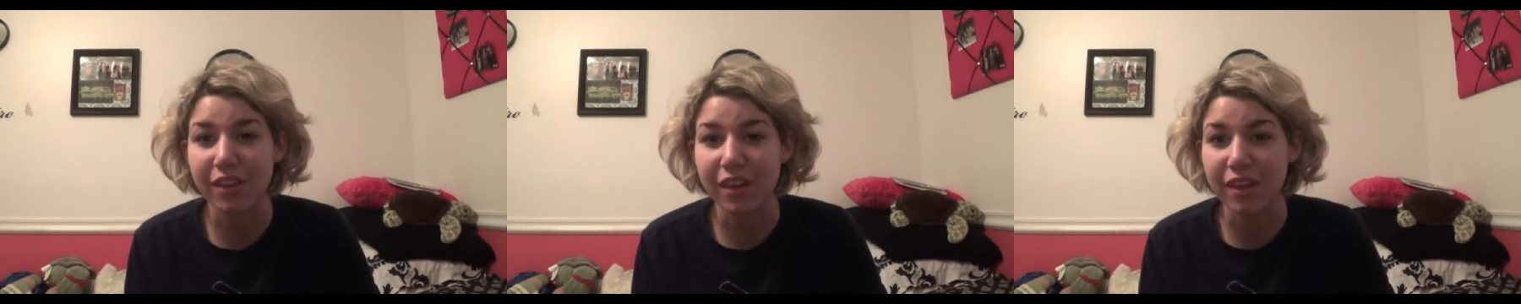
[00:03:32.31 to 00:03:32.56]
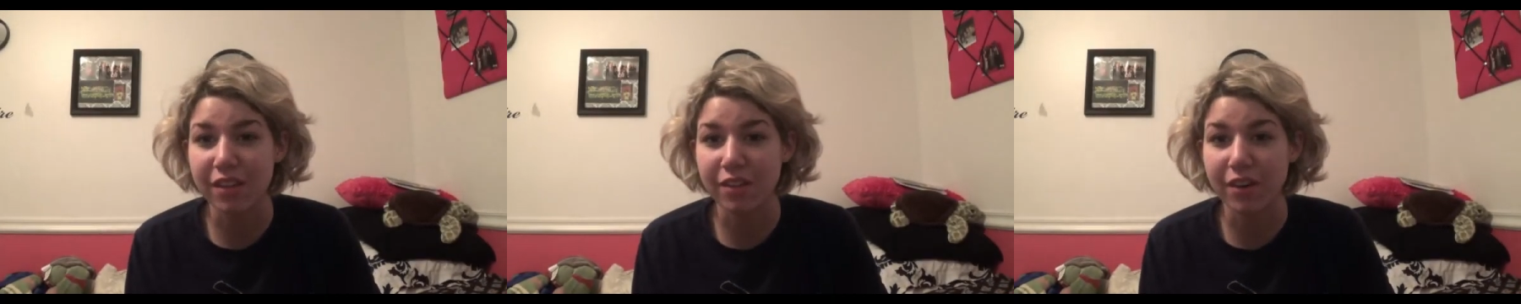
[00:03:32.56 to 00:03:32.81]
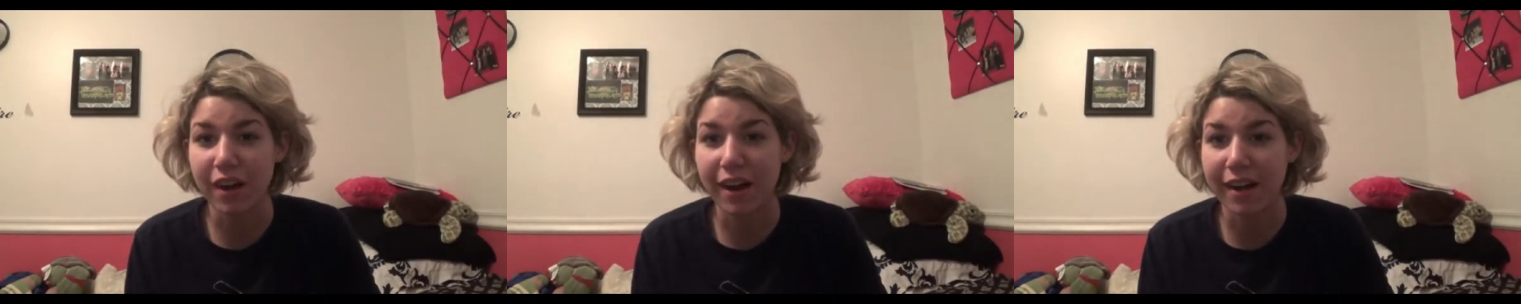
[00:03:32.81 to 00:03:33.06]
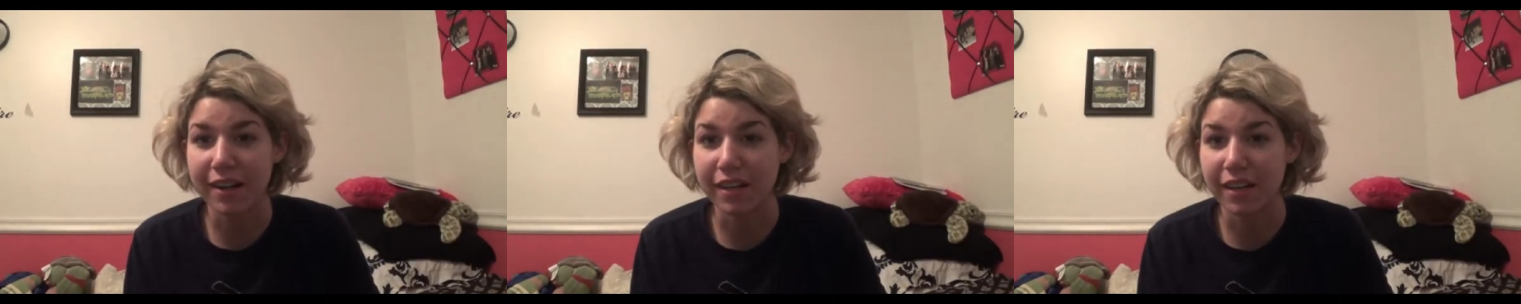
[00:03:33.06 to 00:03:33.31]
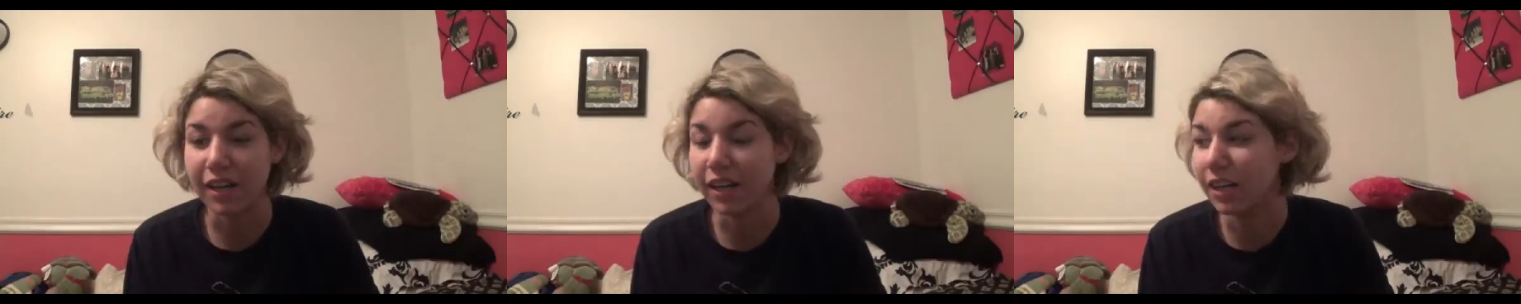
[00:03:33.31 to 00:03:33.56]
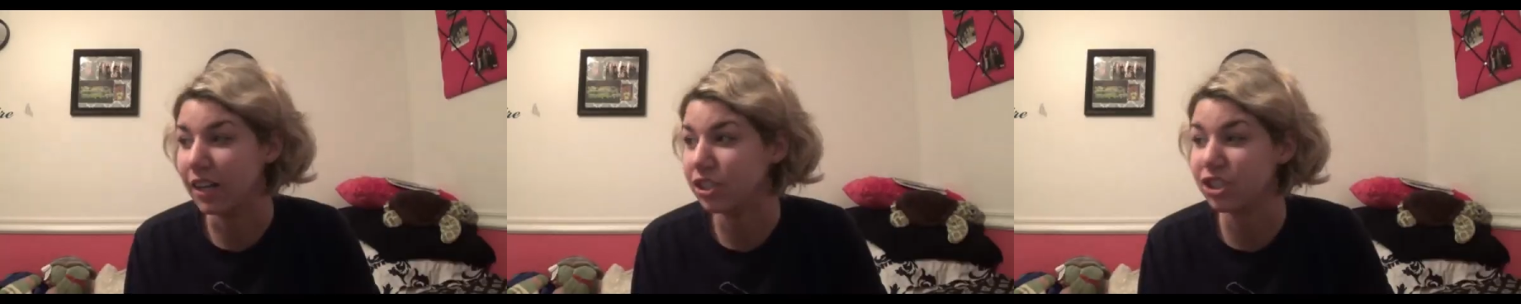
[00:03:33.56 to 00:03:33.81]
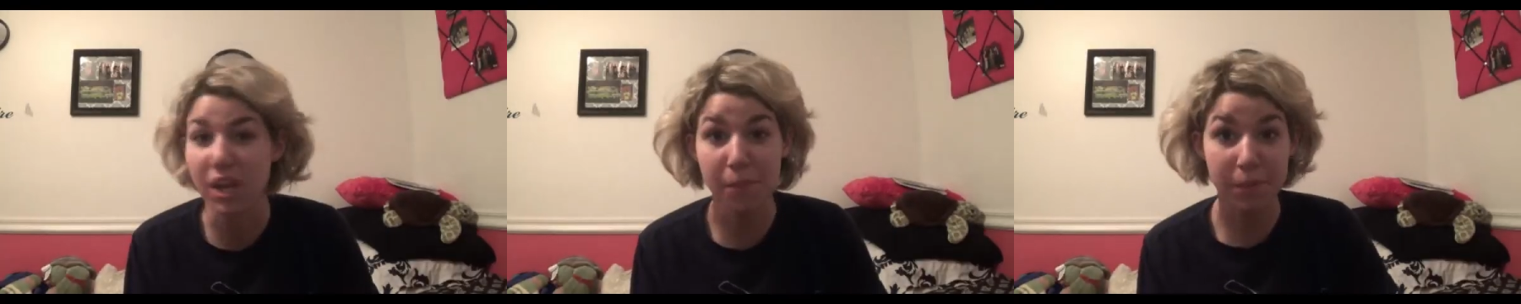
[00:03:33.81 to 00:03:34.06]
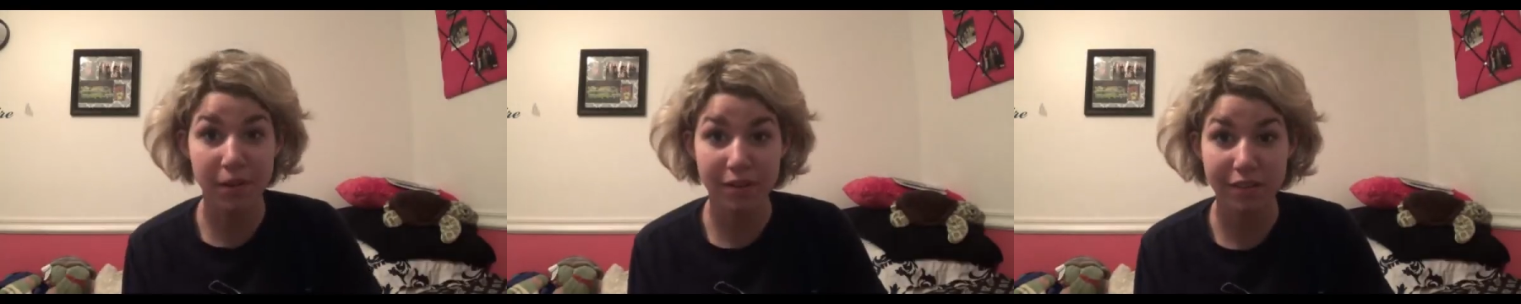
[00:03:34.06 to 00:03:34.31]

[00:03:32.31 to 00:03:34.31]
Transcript: either on a ship,